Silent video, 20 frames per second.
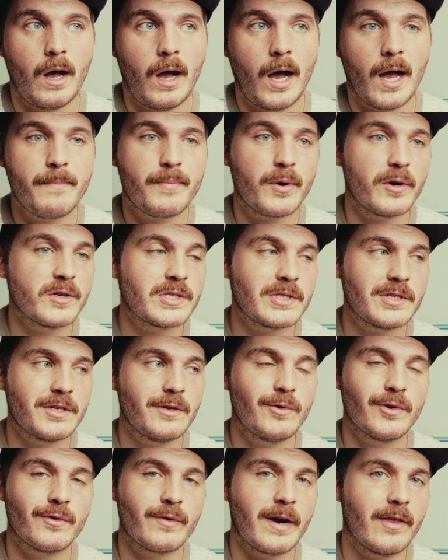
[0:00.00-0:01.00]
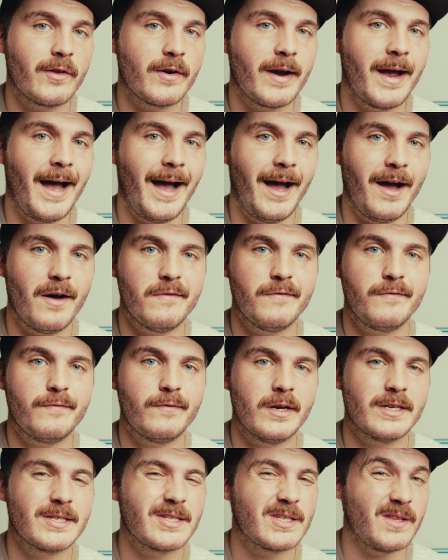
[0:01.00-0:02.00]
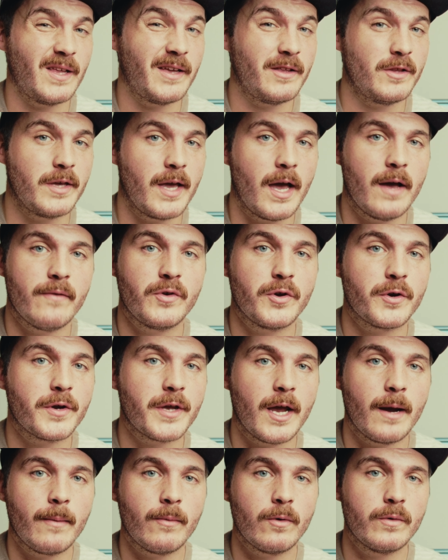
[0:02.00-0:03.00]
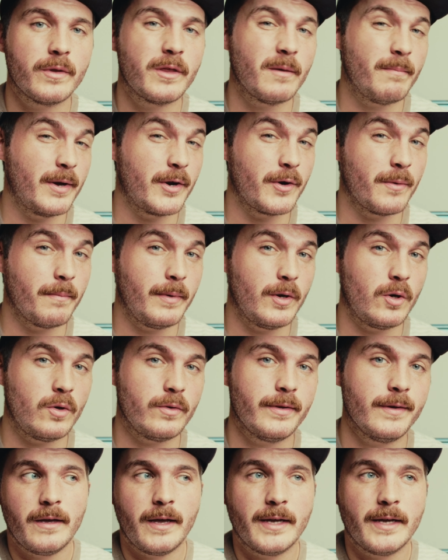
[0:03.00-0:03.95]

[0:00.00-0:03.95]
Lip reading: I personally would rather have a slightly heavier camera with a better build.